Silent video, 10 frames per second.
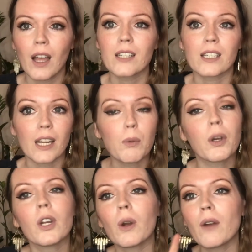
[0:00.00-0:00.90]
Today we're
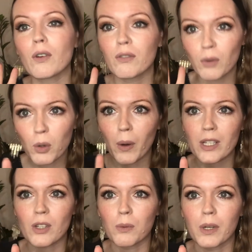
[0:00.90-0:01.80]
going to go over 4
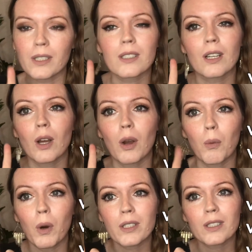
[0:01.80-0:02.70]
question words.
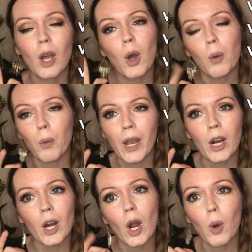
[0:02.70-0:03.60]
What,
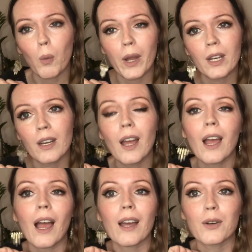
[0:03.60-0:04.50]
where, when,
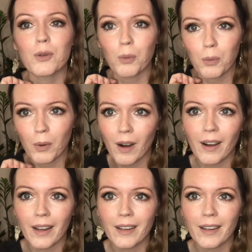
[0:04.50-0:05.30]
and why.